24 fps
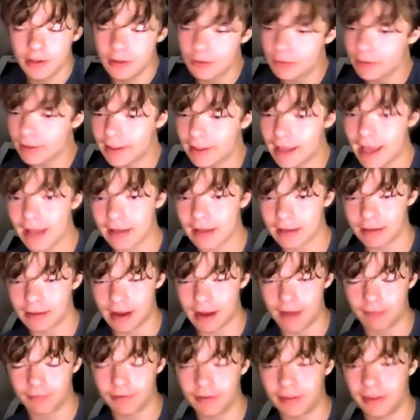you would get
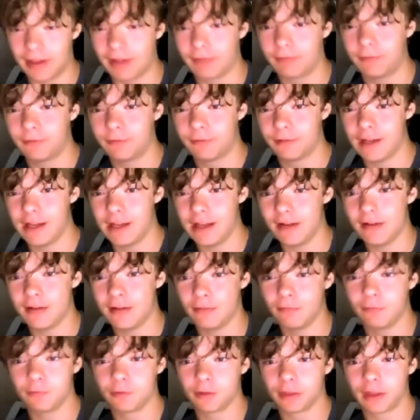everything
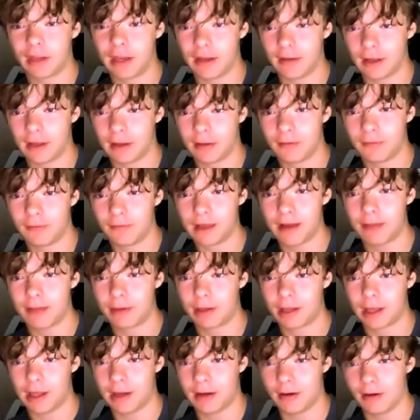free for the
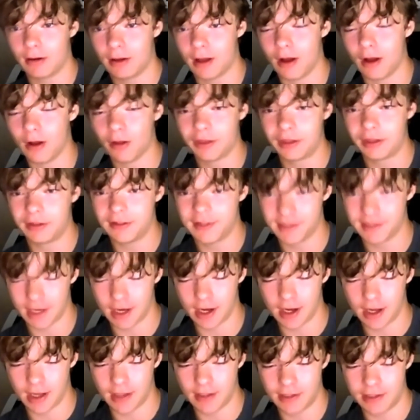nanofabricator, all the
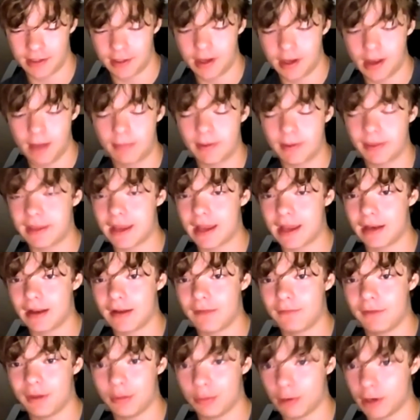designs, but
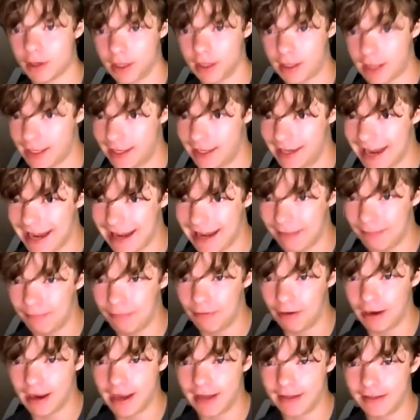then if you wanted a
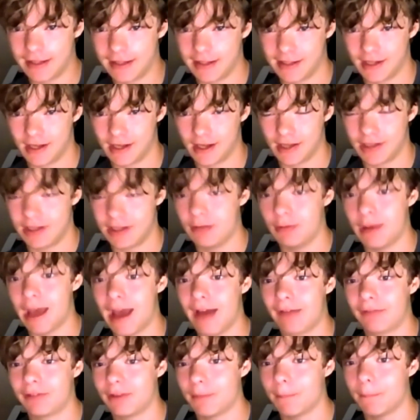name brand design, you'd have